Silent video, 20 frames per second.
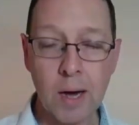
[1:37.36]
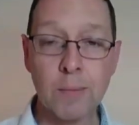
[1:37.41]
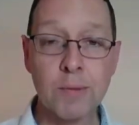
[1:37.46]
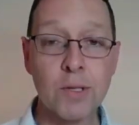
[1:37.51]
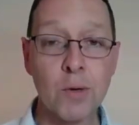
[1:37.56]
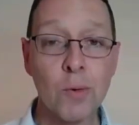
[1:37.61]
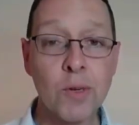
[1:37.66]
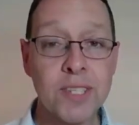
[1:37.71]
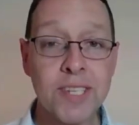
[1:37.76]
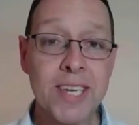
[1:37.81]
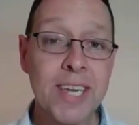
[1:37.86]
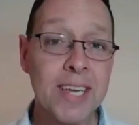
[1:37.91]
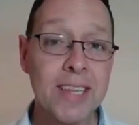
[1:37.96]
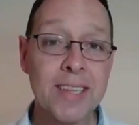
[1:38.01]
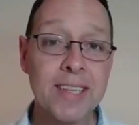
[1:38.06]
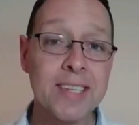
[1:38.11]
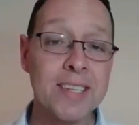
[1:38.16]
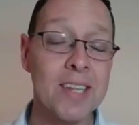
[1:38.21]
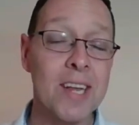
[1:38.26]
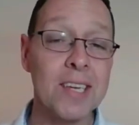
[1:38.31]
So once again,
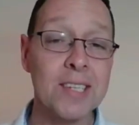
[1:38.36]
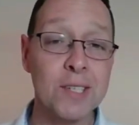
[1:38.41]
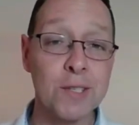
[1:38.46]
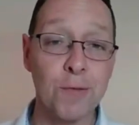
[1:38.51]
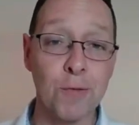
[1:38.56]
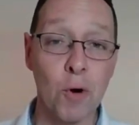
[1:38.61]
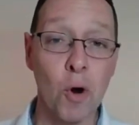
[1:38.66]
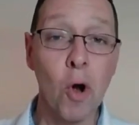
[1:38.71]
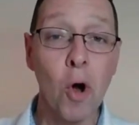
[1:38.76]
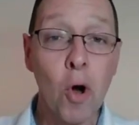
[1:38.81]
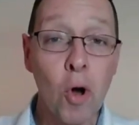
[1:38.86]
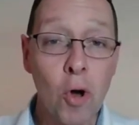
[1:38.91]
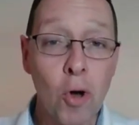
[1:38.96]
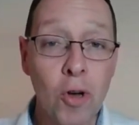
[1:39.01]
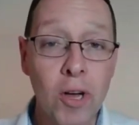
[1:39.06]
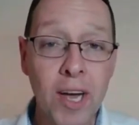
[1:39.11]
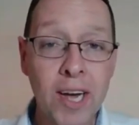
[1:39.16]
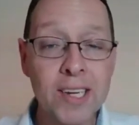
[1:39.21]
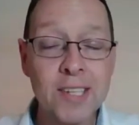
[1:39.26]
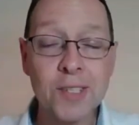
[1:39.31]
this class is for
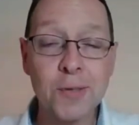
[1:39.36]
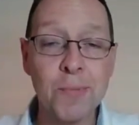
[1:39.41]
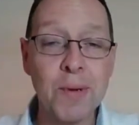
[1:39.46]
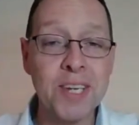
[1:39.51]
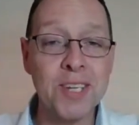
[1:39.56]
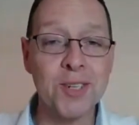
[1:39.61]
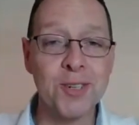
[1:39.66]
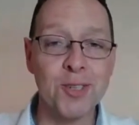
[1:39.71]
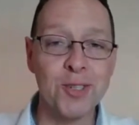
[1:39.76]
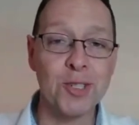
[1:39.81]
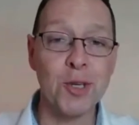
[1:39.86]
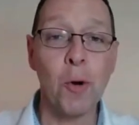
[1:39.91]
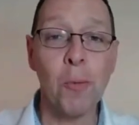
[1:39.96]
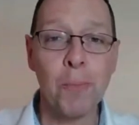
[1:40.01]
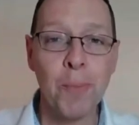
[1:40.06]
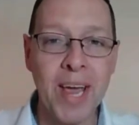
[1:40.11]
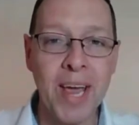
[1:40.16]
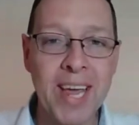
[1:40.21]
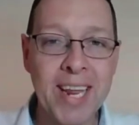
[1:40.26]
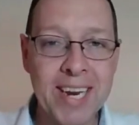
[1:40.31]
all kinds of majors.
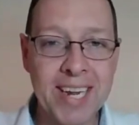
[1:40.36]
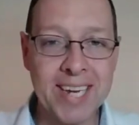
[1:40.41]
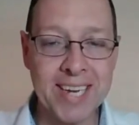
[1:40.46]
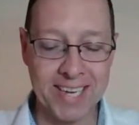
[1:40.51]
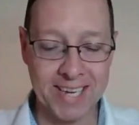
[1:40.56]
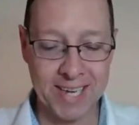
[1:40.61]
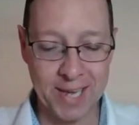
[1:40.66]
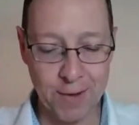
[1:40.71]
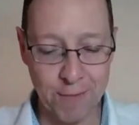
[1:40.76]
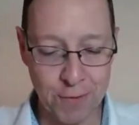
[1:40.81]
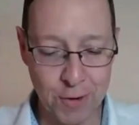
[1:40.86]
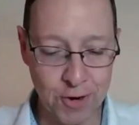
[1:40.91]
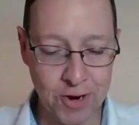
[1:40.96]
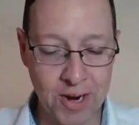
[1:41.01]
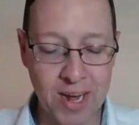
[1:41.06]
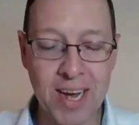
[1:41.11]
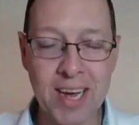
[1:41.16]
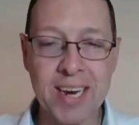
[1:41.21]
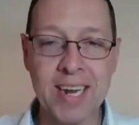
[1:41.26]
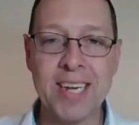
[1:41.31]
Don't panic if you're
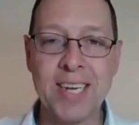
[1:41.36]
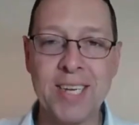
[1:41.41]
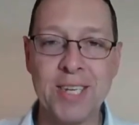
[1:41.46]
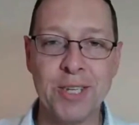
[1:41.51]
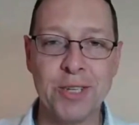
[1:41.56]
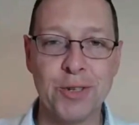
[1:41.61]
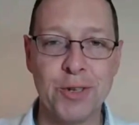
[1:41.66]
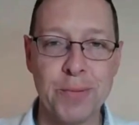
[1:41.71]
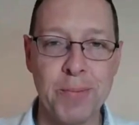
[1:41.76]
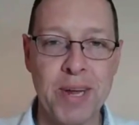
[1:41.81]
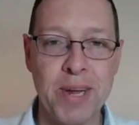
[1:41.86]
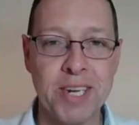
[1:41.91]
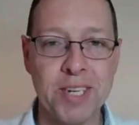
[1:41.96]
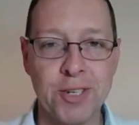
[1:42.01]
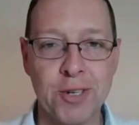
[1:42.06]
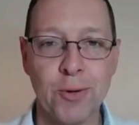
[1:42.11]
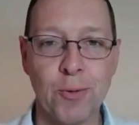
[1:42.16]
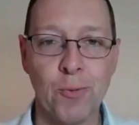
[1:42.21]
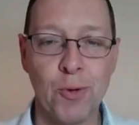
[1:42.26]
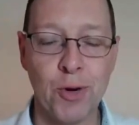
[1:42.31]
not a history
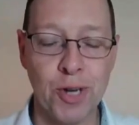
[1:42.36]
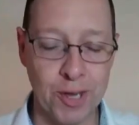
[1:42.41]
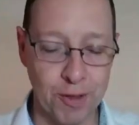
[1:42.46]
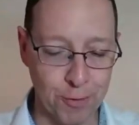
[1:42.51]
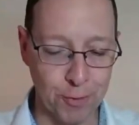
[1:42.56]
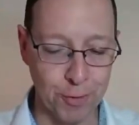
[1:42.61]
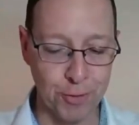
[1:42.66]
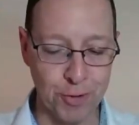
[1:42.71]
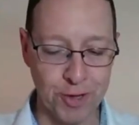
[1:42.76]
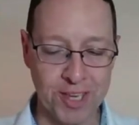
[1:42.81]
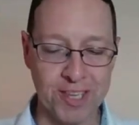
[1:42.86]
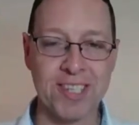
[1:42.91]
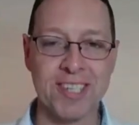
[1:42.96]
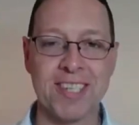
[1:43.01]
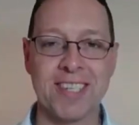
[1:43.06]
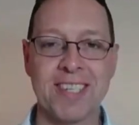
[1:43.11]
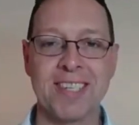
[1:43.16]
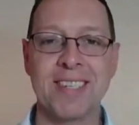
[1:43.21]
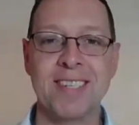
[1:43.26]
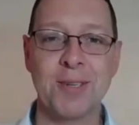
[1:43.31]
major. We'll get through
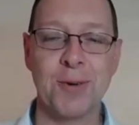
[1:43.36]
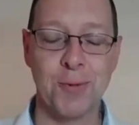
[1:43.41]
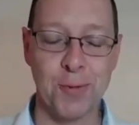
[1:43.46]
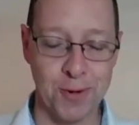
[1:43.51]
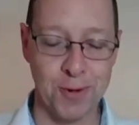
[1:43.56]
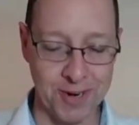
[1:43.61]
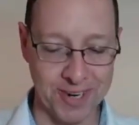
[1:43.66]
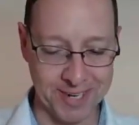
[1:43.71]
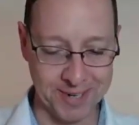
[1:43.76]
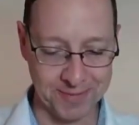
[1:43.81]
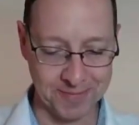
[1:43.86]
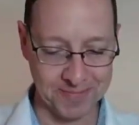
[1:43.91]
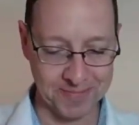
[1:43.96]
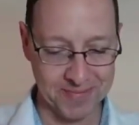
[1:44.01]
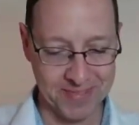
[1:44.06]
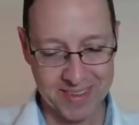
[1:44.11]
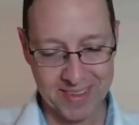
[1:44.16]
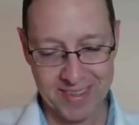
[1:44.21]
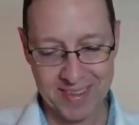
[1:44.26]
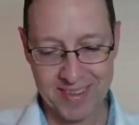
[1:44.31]
this. Don't worry.
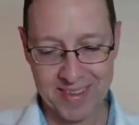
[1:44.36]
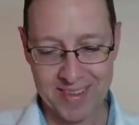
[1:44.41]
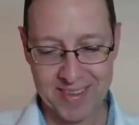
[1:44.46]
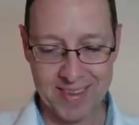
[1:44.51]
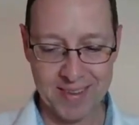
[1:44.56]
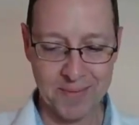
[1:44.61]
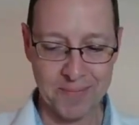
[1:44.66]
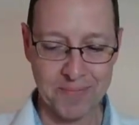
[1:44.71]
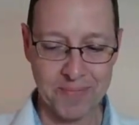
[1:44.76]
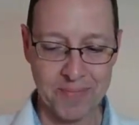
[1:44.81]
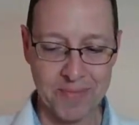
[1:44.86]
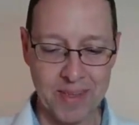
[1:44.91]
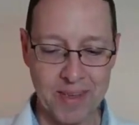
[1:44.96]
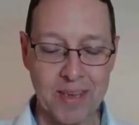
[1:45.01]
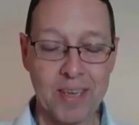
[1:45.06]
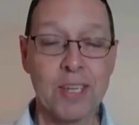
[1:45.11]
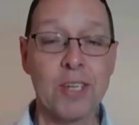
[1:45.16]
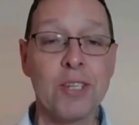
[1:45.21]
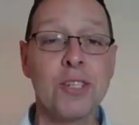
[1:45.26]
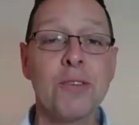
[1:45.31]

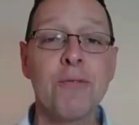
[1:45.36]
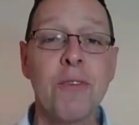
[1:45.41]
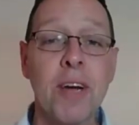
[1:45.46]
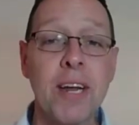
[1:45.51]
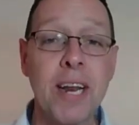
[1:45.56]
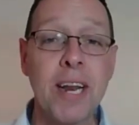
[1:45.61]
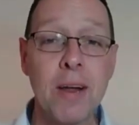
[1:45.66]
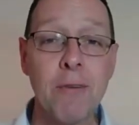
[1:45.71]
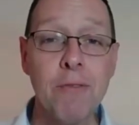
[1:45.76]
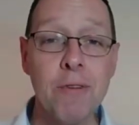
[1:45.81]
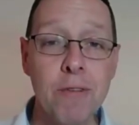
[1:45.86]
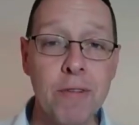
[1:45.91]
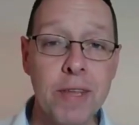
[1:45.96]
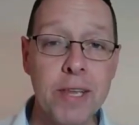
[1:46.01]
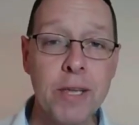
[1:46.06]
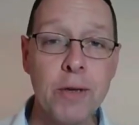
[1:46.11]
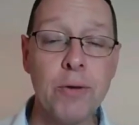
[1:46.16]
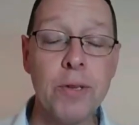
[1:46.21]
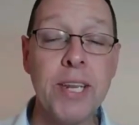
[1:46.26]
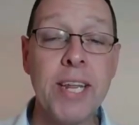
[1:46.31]
You should find
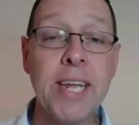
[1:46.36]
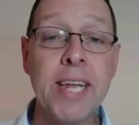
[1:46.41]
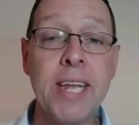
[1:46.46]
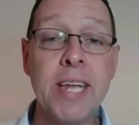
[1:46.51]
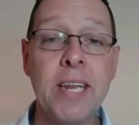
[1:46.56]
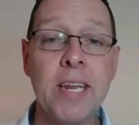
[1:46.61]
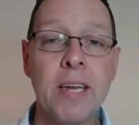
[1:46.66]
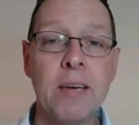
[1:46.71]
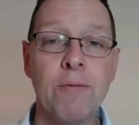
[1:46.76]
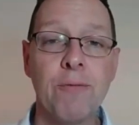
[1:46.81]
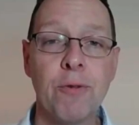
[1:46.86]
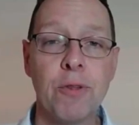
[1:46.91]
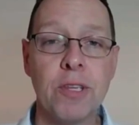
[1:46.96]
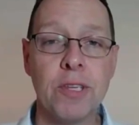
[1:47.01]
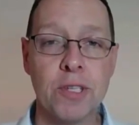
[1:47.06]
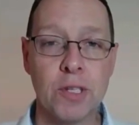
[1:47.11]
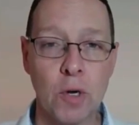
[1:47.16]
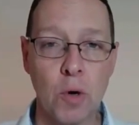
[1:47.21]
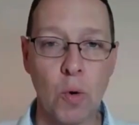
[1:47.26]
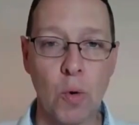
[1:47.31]
everything you need for
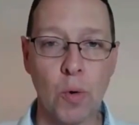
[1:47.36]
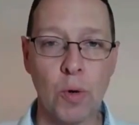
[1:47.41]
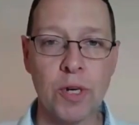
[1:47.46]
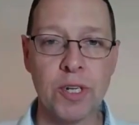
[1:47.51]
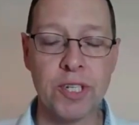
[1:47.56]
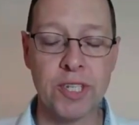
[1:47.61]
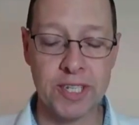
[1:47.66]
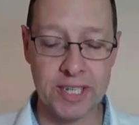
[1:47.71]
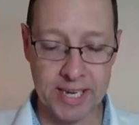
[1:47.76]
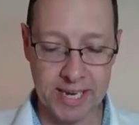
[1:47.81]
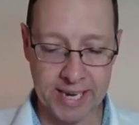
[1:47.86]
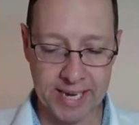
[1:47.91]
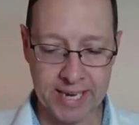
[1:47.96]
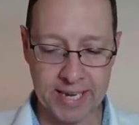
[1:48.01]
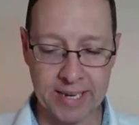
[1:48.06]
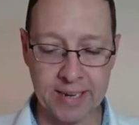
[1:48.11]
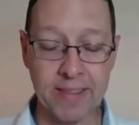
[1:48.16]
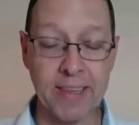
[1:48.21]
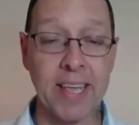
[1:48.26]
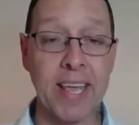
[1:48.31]
this course
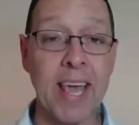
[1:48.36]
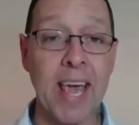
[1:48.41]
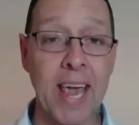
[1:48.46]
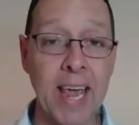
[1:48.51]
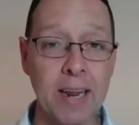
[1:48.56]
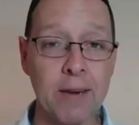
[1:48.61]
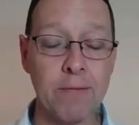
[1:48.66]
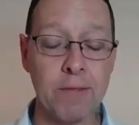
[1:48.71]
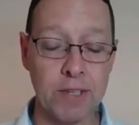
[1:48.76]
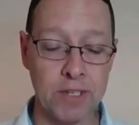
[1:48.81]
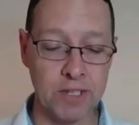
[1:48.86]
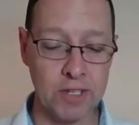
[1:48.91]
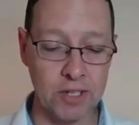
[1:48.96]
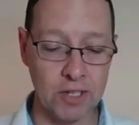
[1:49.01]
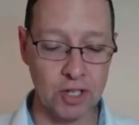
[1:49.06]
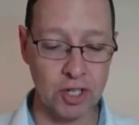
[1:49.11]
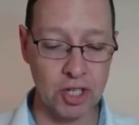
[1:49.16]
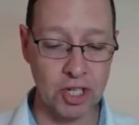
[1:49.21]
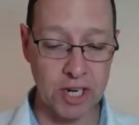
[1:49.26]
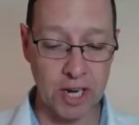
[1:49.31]
in the
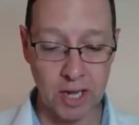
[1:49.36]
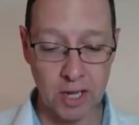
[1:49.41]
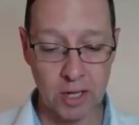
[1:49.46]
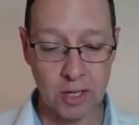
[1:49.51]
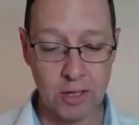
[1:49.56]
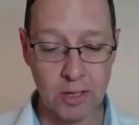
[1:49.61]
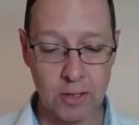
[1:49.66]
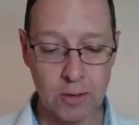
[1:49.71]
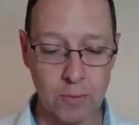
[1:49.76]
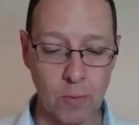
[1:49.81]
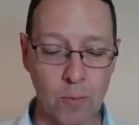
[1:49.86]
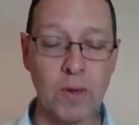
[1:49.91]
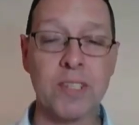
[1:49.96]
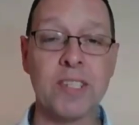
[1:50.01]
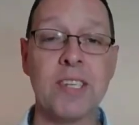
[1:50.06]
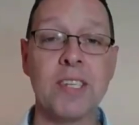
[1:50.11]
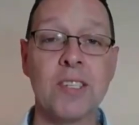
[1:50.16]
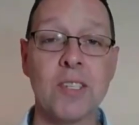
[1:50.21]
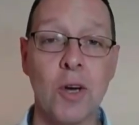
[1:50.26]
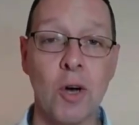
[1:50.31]
Canvas shell
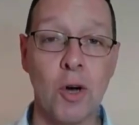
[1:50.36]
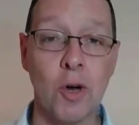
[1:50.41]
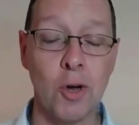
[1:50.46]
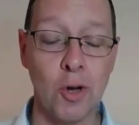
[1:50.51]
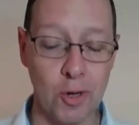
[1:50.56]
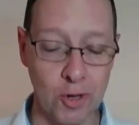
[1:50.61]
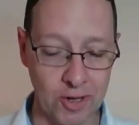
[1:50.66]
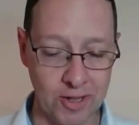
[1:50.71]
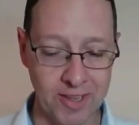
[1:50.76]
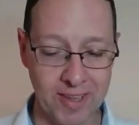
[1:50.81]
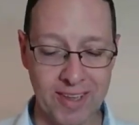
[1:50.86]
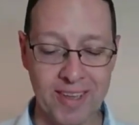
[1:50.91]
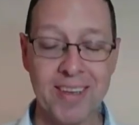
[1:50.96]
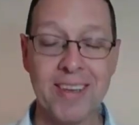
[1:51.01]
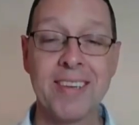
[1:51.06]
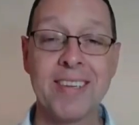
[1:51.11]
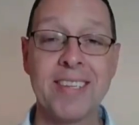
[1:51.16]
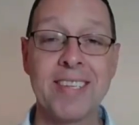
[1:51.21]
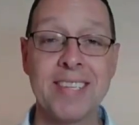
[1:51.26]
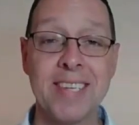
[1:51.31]
once it's all
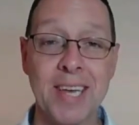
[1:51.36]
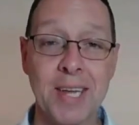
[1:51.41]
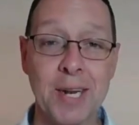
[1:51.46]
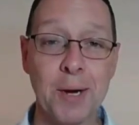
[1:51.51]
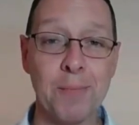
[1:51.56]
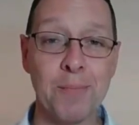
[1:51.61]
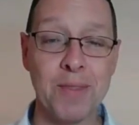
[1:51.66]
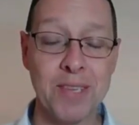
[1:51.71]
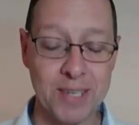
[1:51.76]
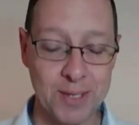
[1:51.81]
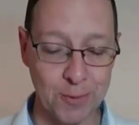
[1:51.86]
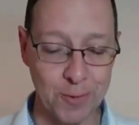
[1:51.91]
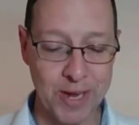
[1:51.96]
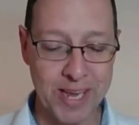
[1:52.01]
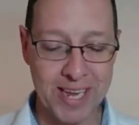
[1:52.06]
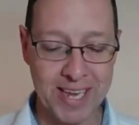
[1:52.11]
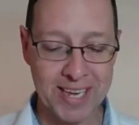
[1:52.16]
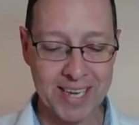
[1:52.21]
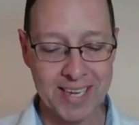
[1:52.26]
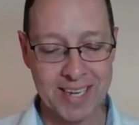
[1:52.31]
set up this
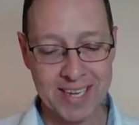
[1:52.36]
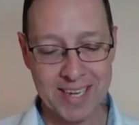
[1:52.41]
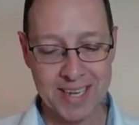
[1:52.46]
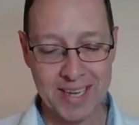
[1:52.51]
week.